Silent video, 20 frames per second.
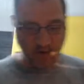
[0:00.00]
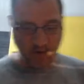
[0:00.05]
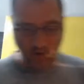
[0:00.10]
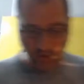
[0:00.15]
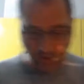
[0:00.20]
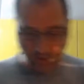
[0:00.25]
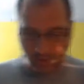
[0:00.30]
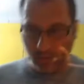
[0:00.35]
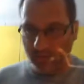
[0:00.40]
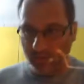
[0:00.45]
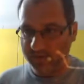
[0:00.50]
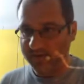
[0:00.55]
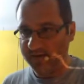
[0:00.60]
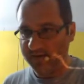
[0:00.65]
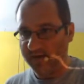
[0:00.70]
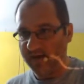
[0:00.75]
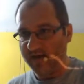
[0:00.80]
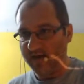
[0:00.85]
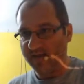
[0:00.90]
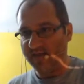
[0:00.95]
hold
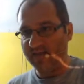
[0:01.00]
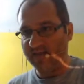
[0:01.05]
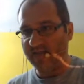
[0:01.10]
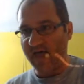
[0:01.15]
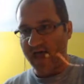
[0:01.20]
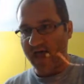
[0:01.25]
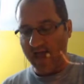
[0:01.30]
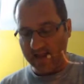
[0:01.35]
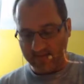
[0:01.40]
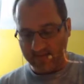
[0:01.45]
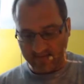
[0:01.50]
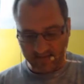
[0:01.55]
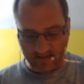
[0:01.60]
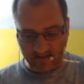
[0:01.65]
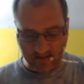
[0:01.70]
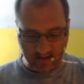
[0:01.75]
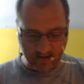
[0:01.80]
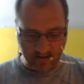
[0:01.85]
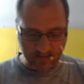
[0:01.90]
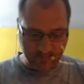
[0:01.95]
that
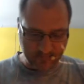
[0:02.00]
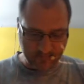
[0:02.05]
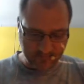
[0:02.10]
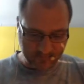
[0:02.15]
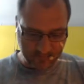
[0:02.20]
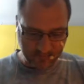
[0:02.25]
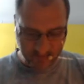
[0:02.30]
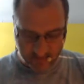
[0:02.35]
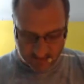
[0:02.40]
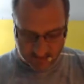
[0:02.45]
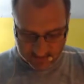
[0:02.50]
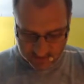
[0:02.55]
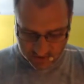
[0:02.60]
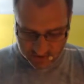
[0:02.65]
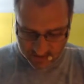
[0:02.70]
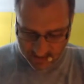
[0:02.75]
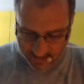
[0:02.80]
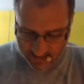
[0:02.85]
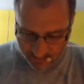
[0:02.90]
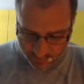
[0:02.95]
that
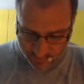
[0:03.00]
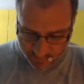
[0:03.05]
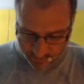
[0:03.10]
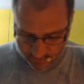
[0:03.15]
shape.